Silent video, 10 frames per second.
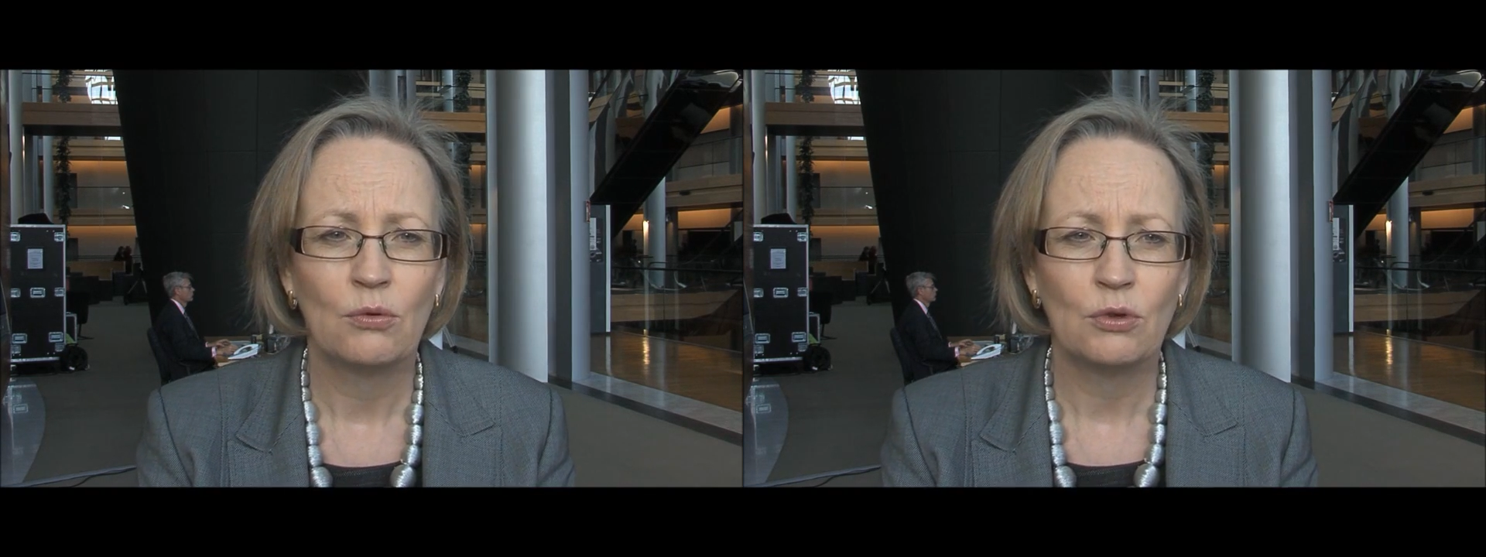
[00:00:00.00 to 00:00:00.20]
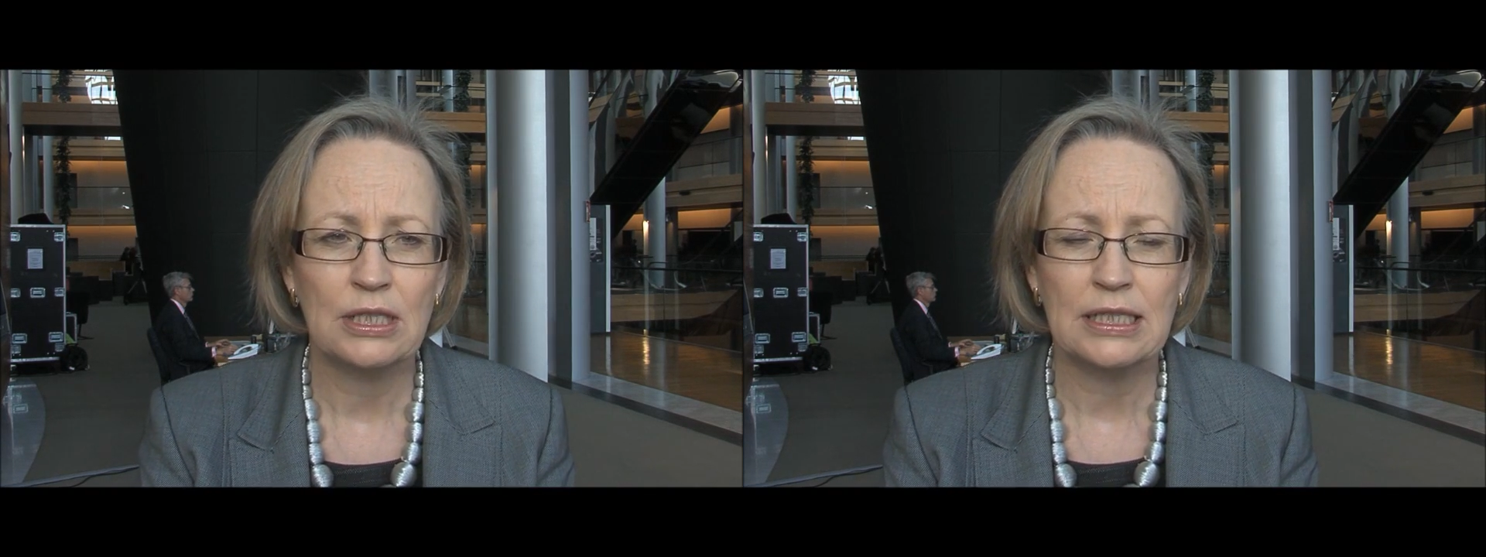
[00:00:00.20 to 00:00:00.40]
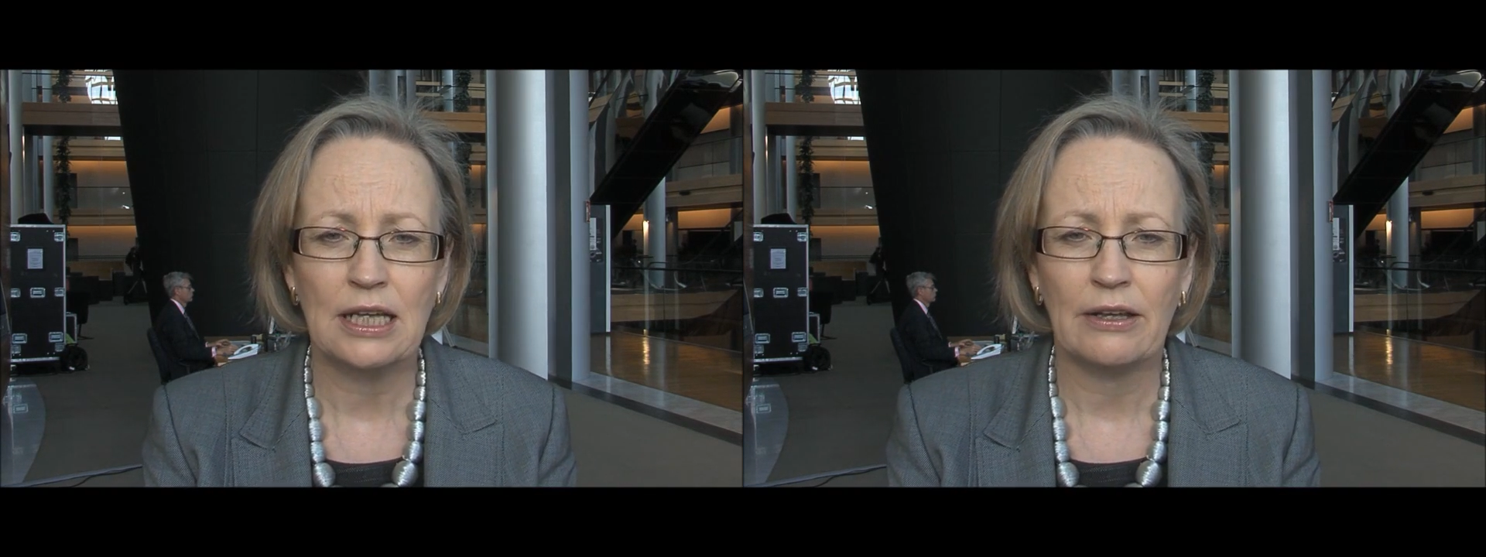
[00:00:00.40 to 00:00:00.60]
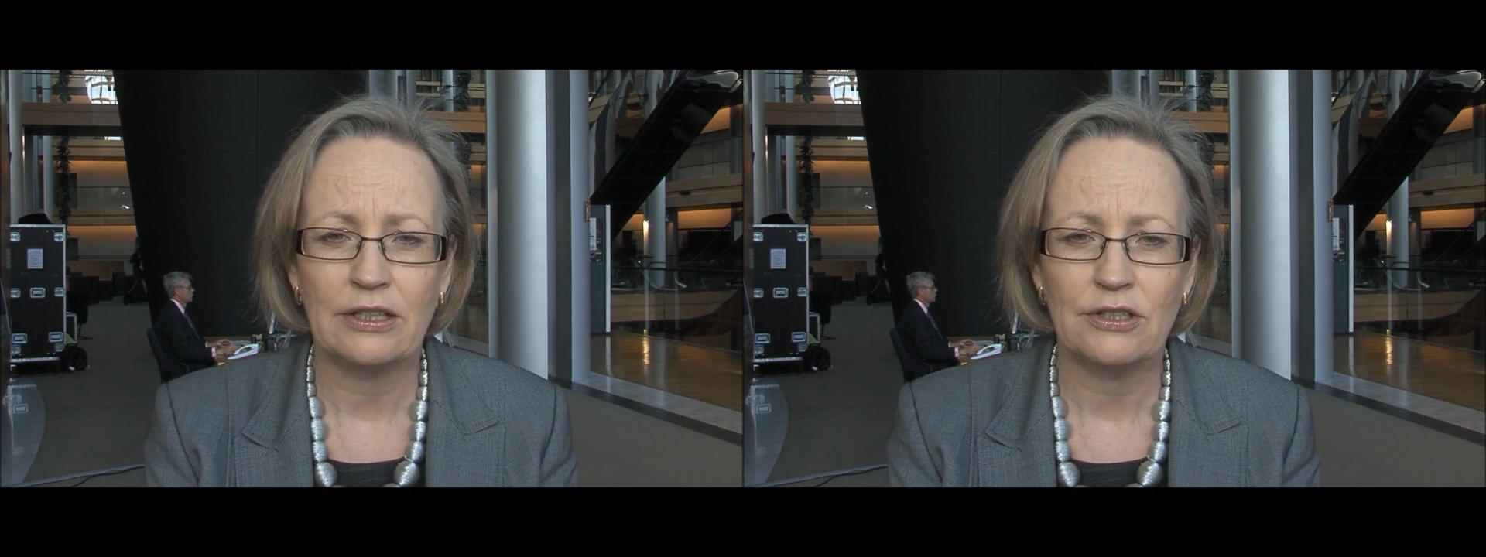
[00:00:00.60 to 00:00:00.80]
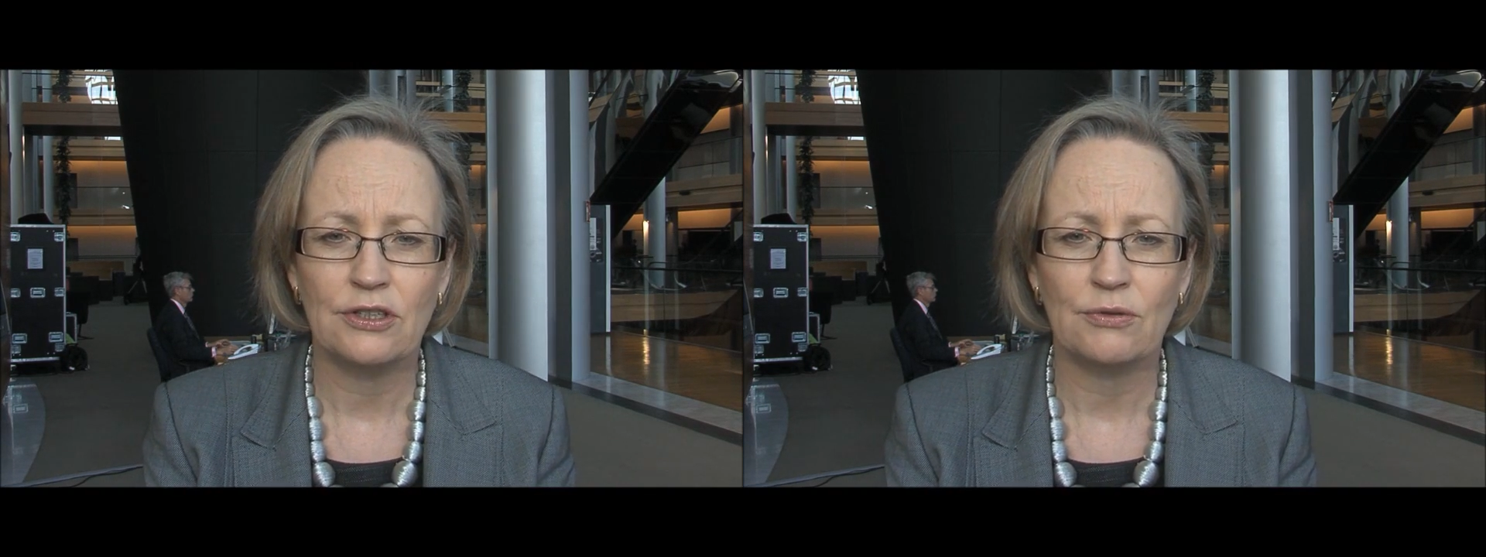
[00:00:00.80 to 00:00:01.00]
what it's
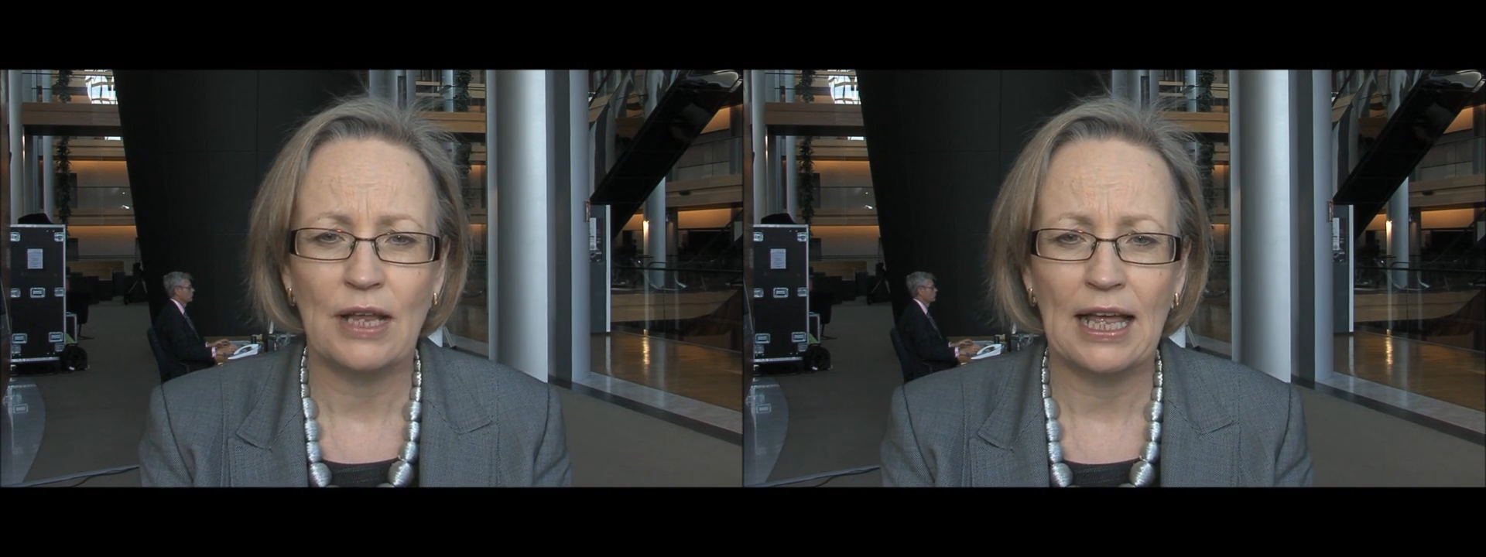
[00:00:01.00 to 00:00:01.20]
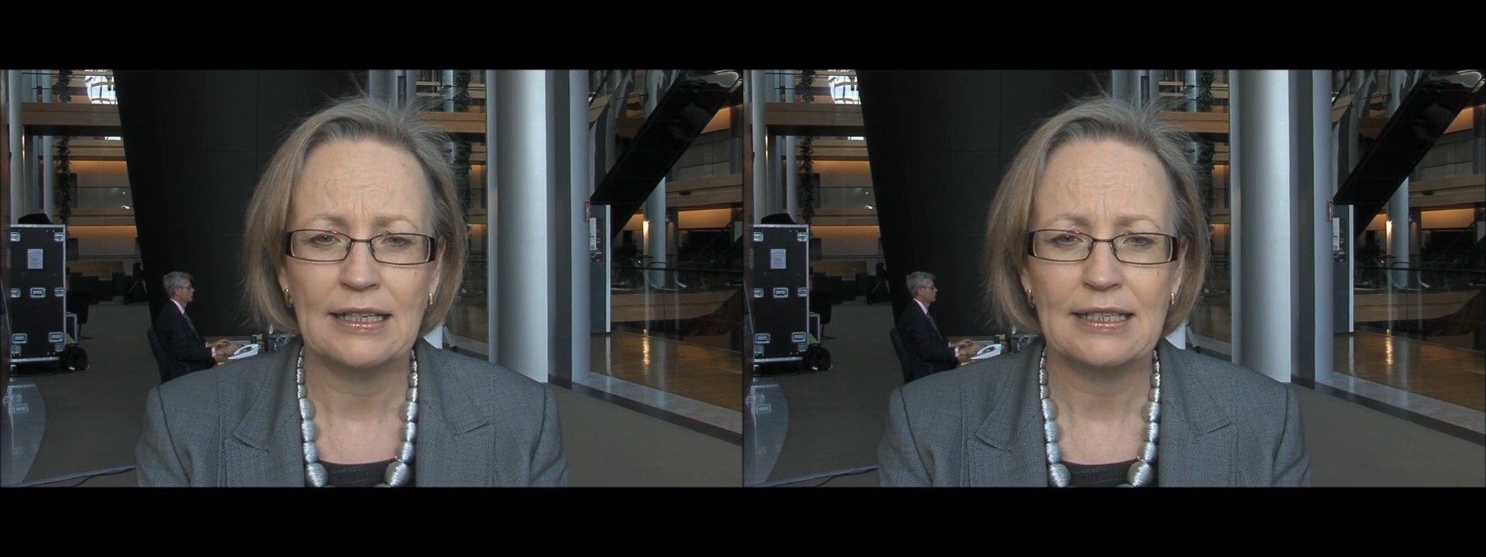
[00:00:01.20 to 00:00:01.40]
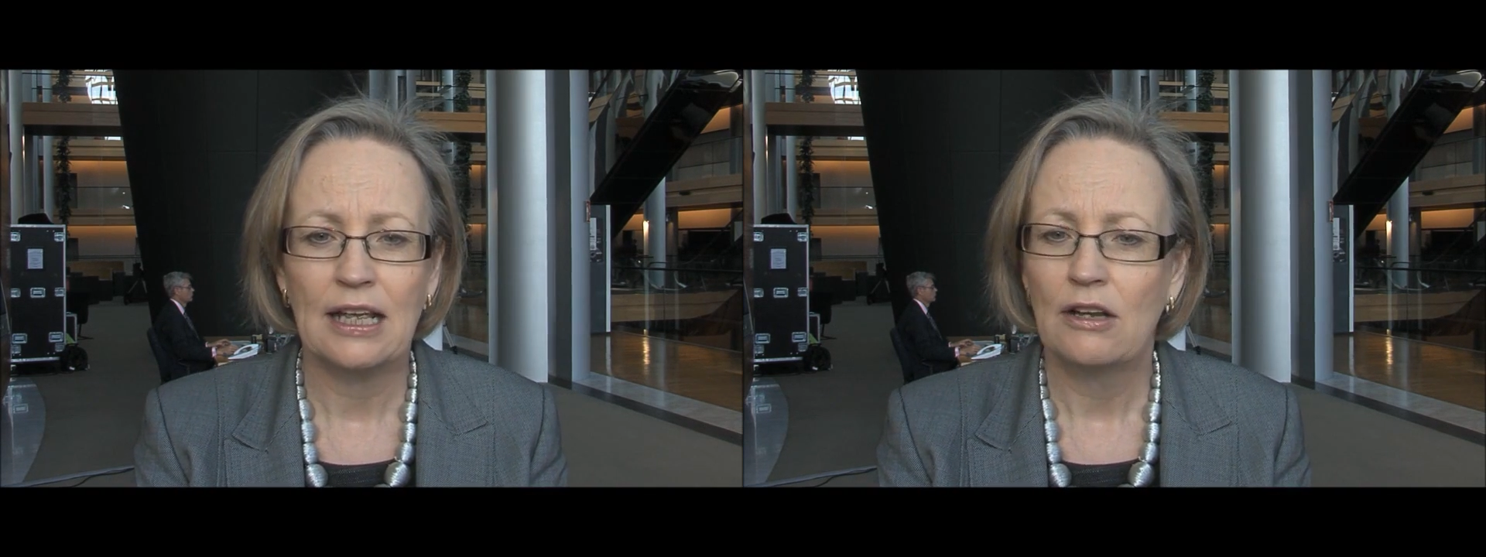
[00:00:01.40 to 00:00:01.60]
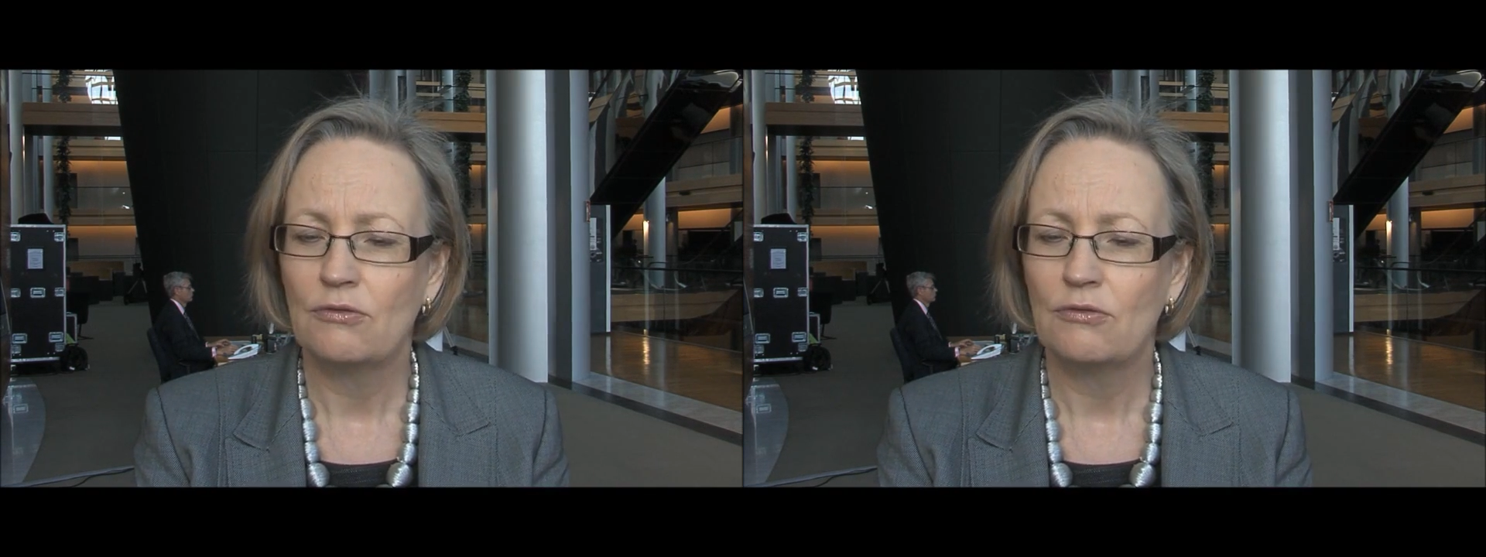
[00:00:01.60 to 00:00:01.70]
going to do next.